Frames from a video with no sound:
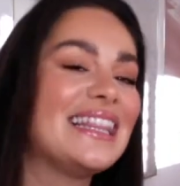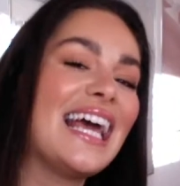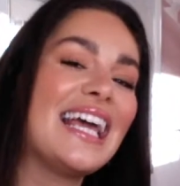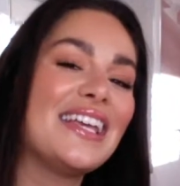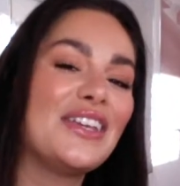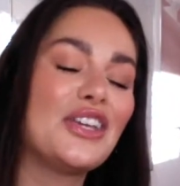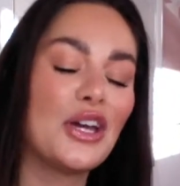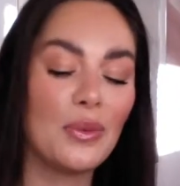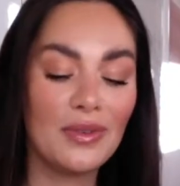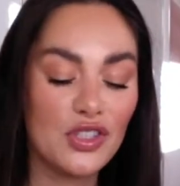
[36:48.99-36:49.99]
Thank
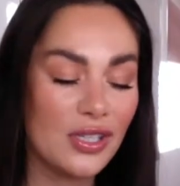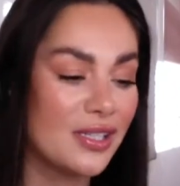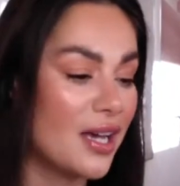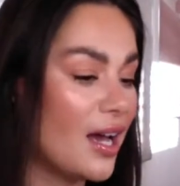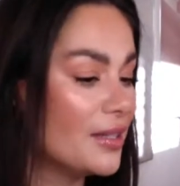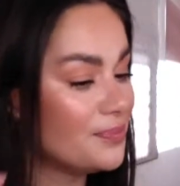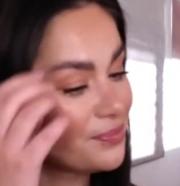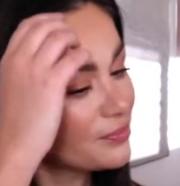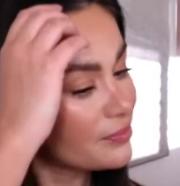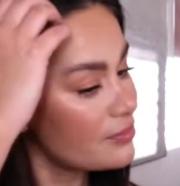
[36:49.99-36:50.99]
you. We've just done
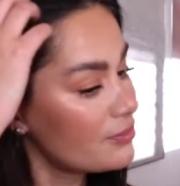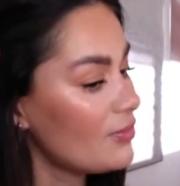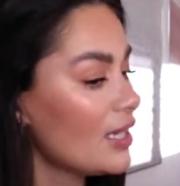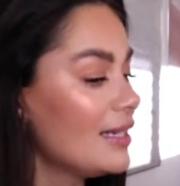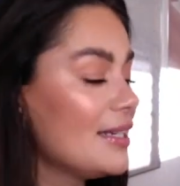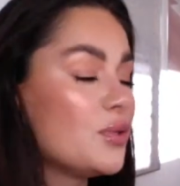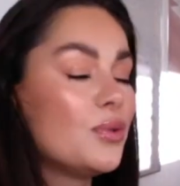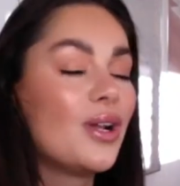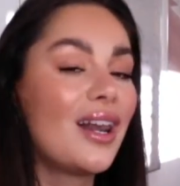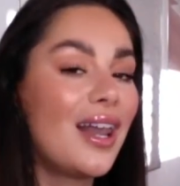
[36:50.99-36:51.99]
a
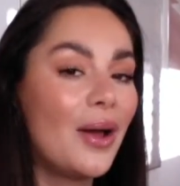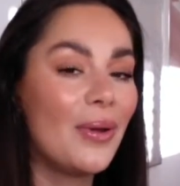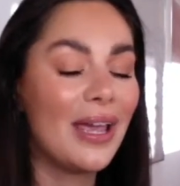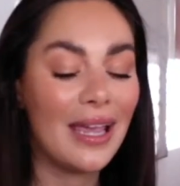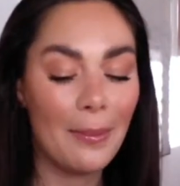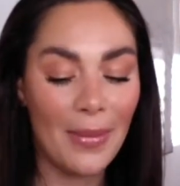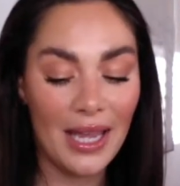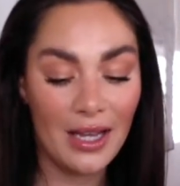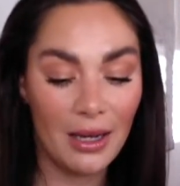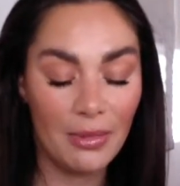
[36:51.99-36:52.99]
little glowy
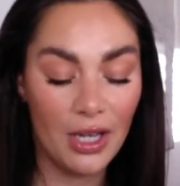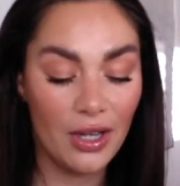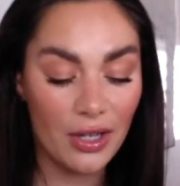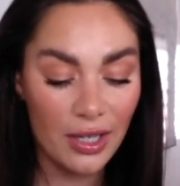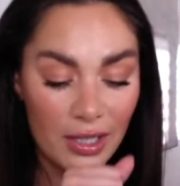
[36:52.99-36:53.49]
makeup look.